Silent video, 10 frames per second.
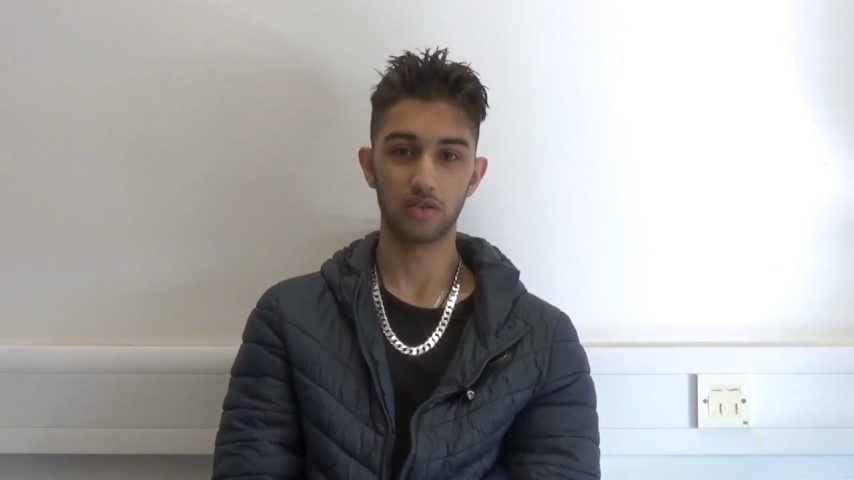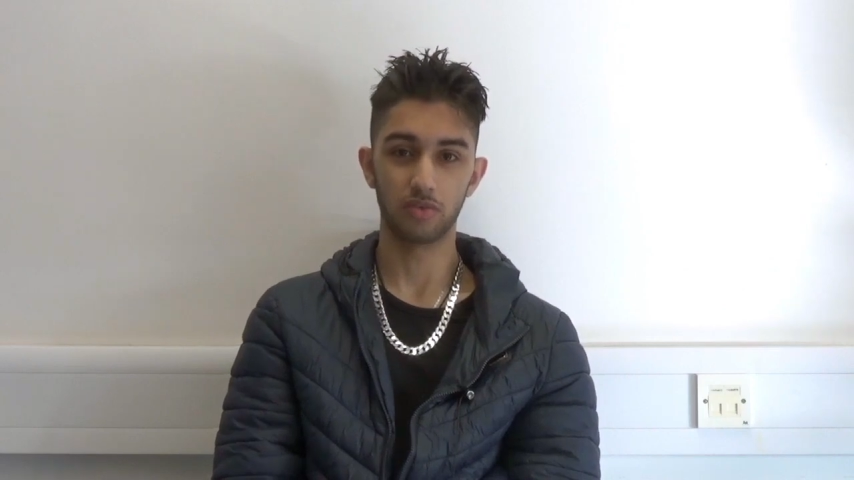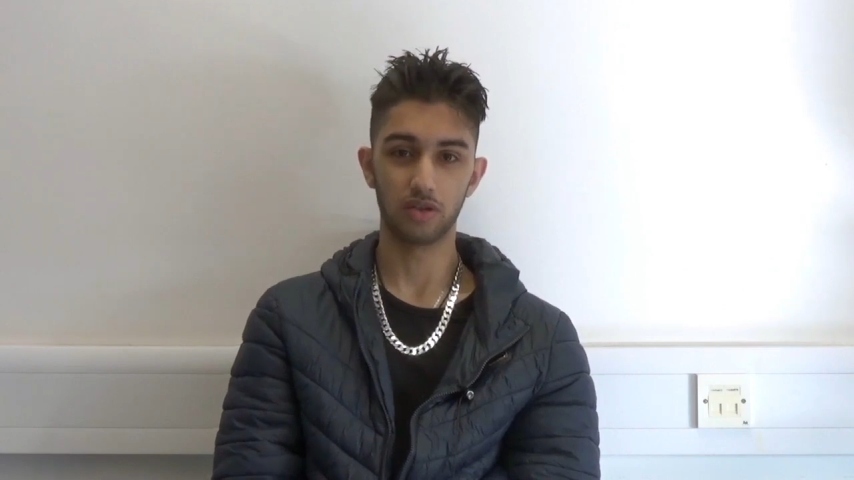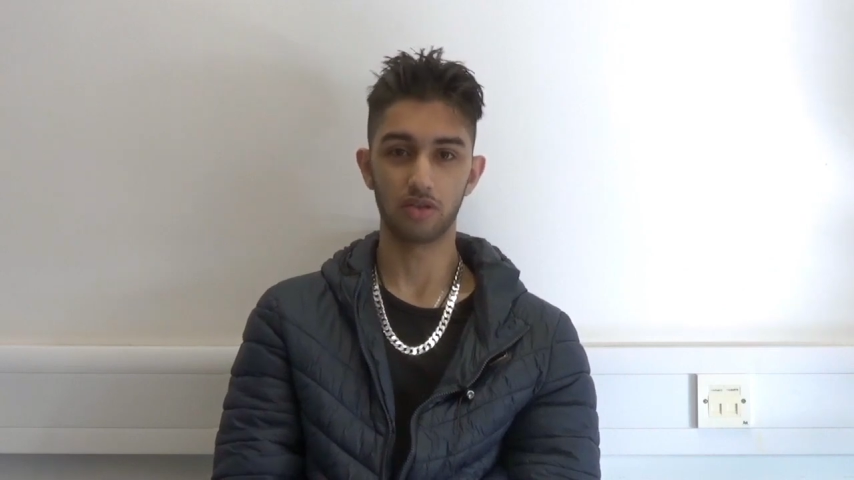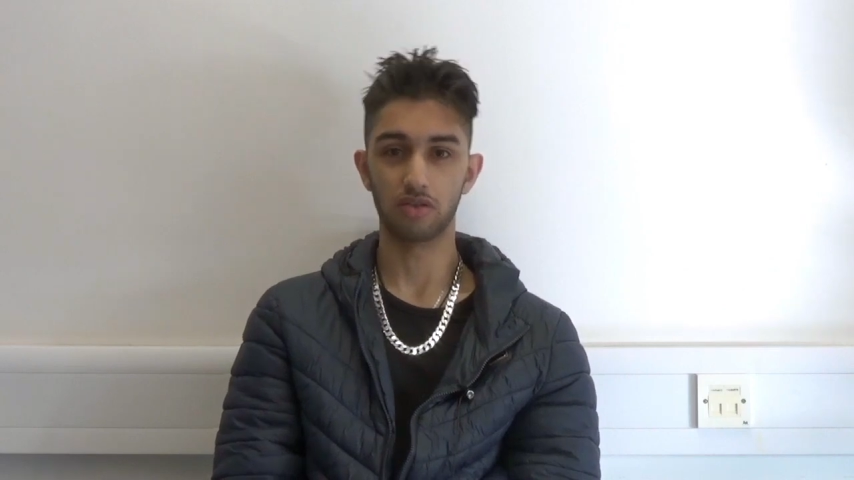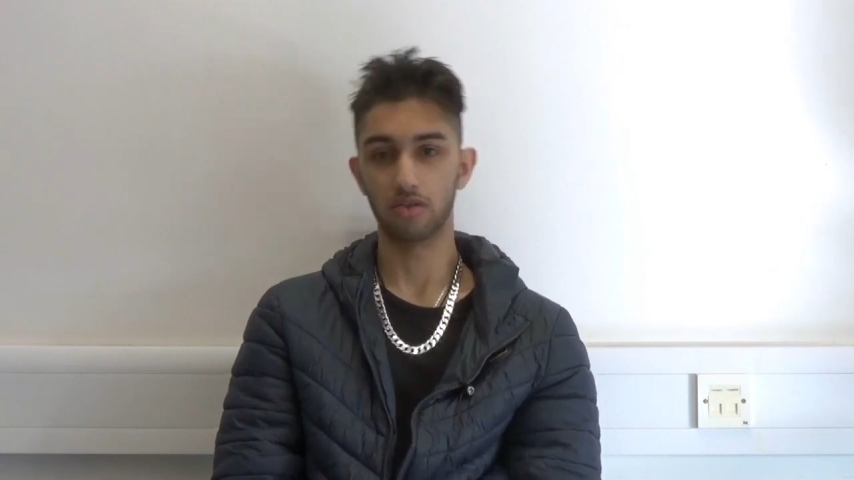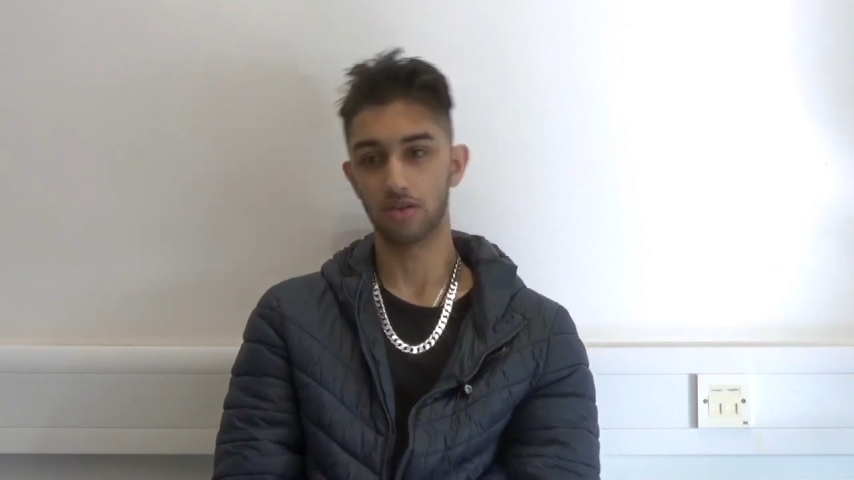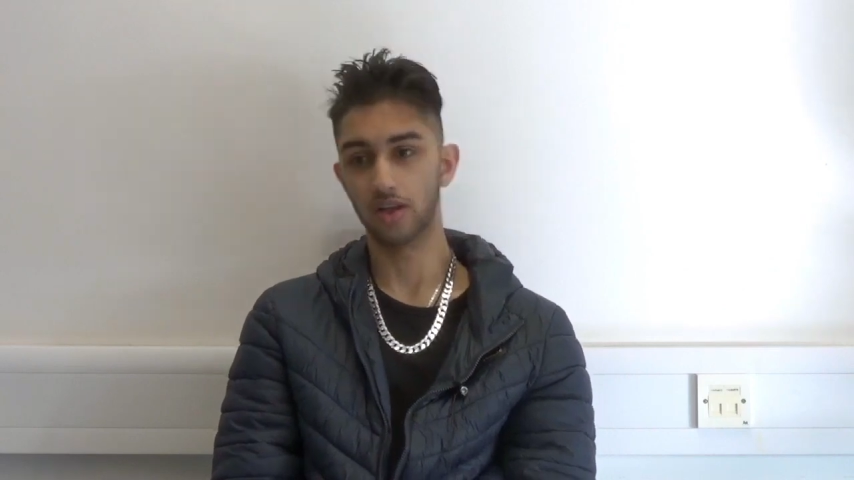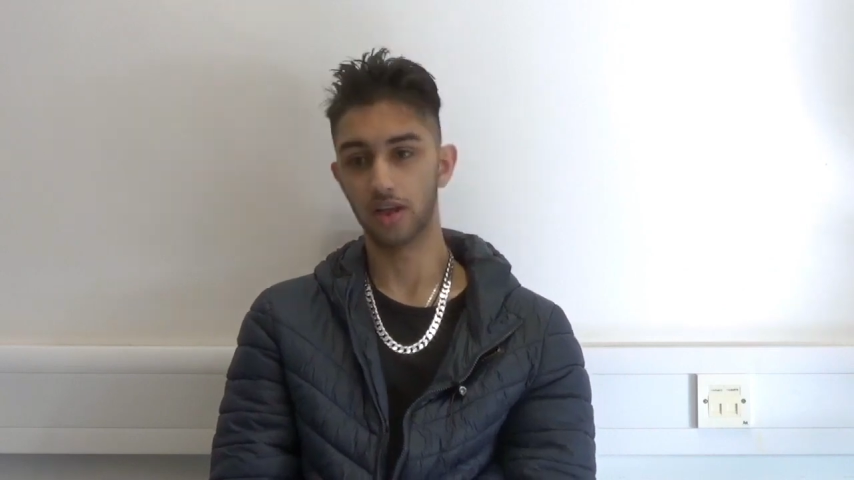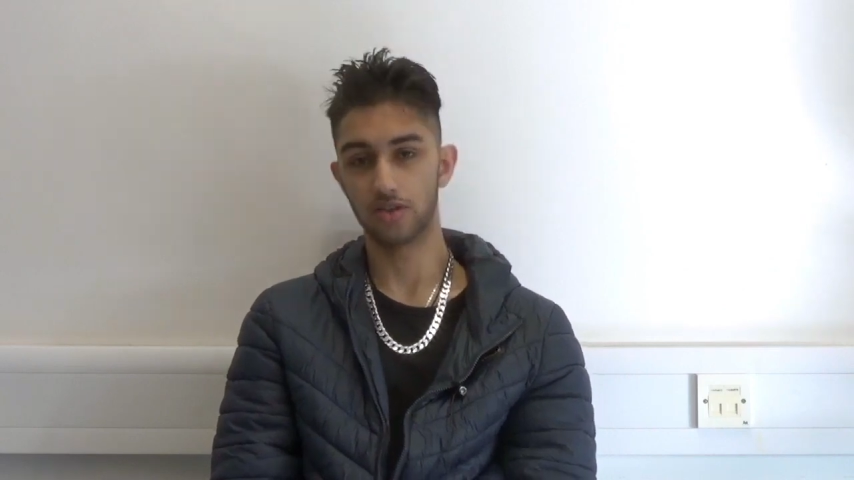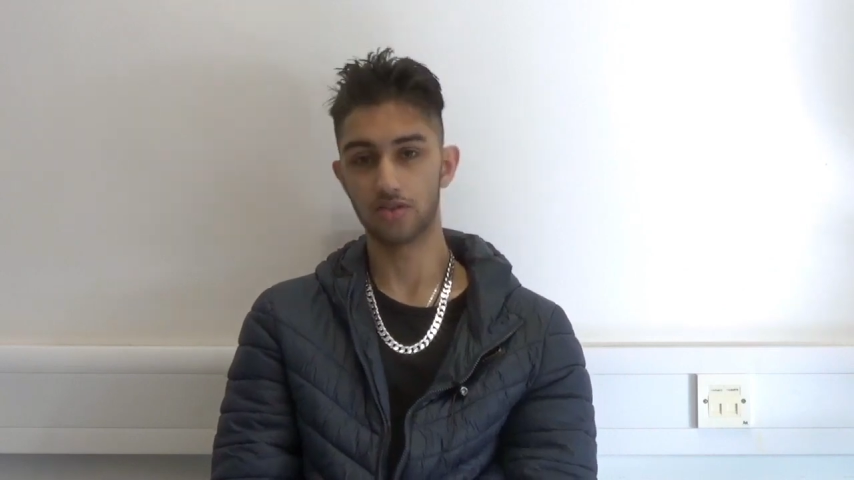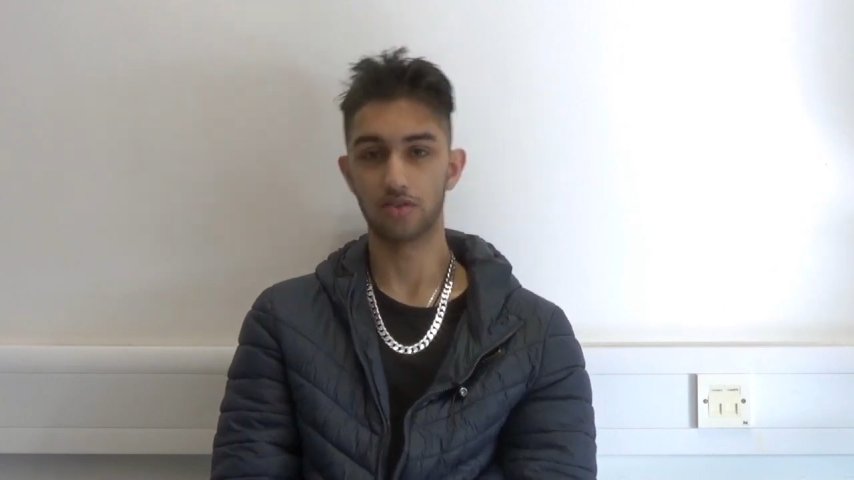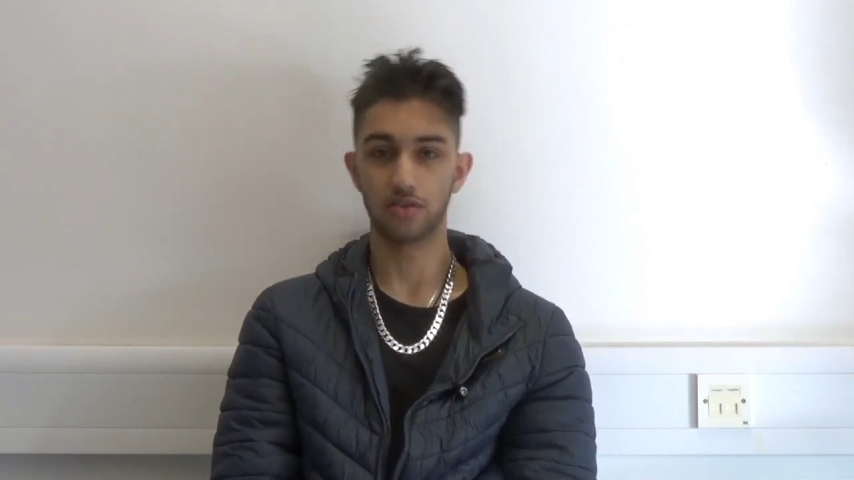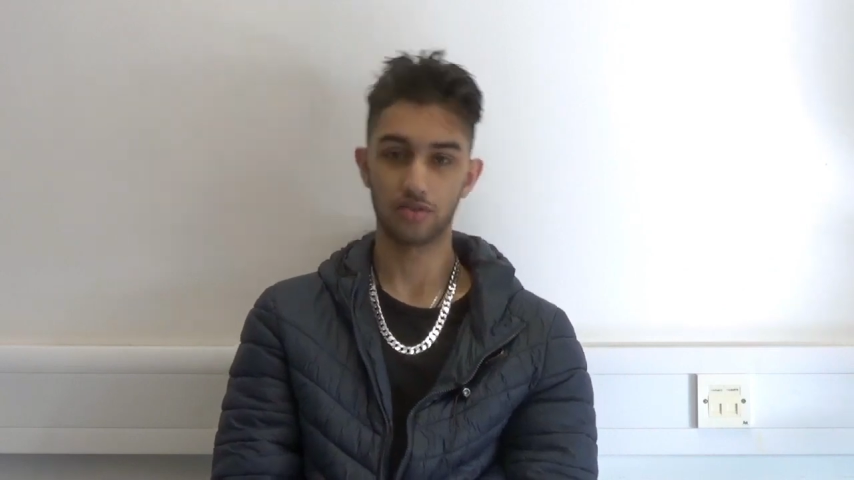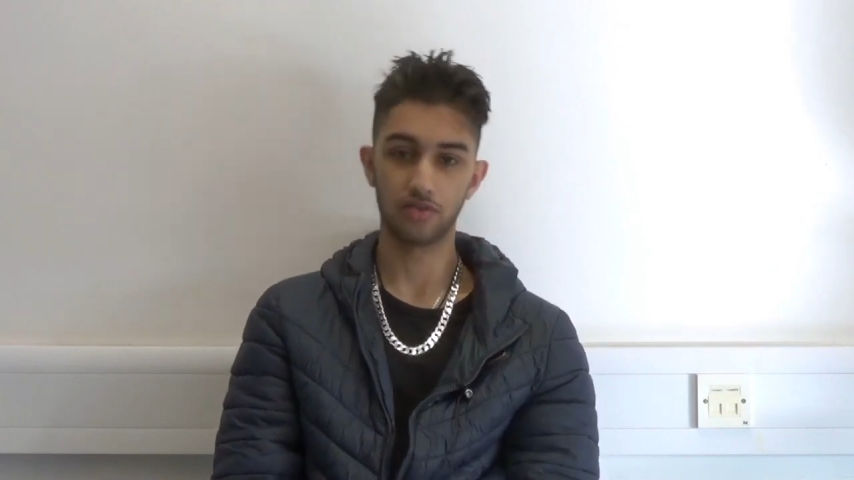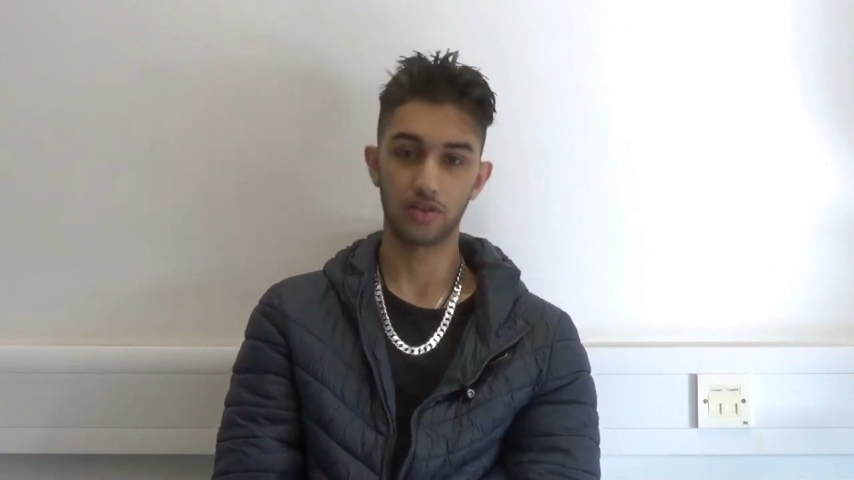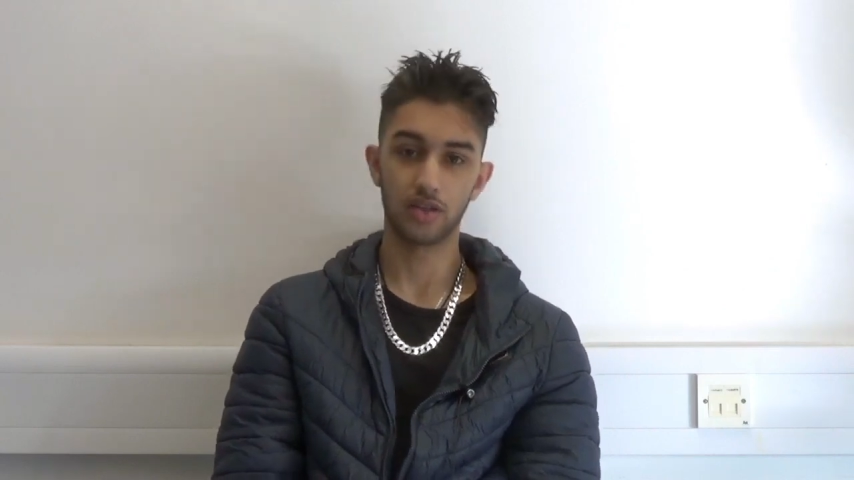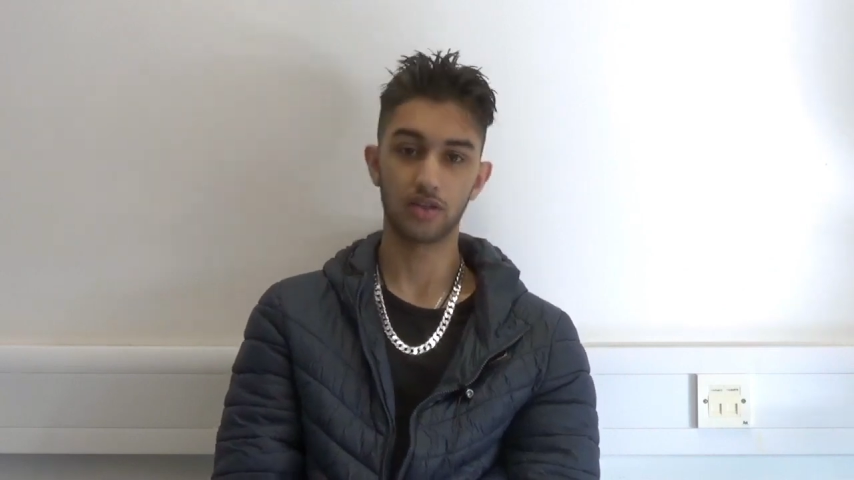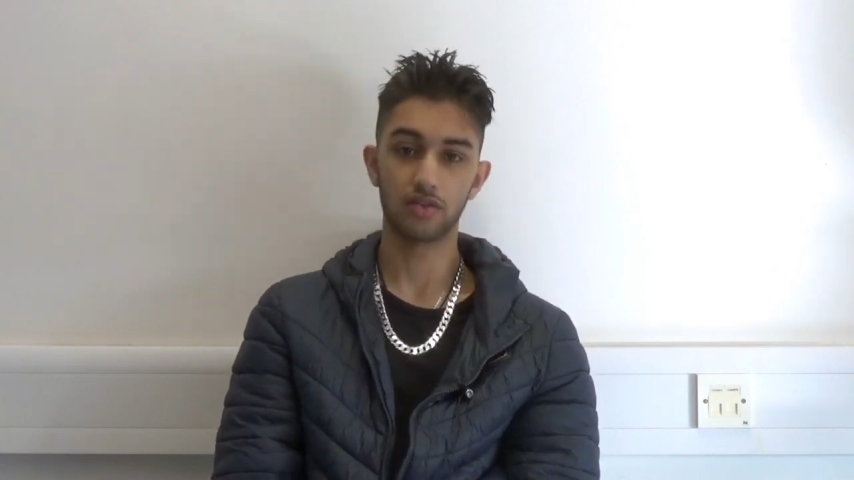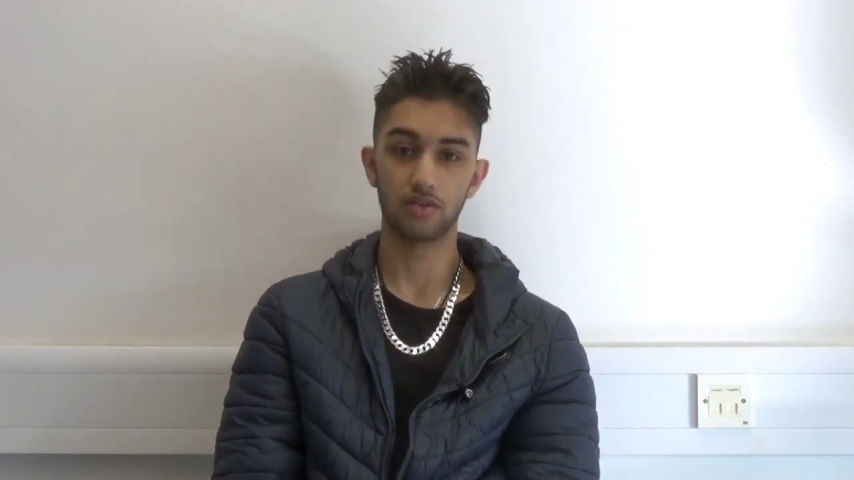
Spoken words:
when you can't go to lectures and stuff like that.